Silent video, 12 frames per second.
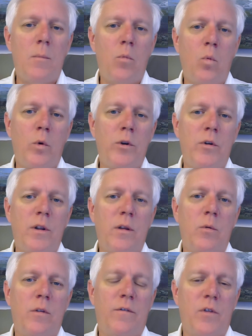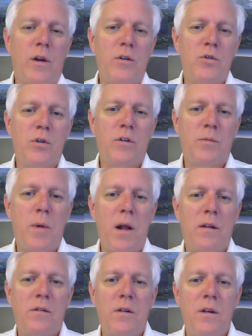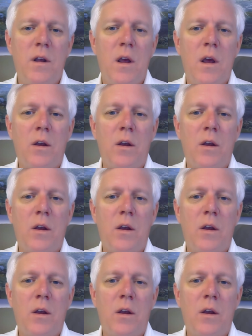When you're dealing with a flood insurance policy,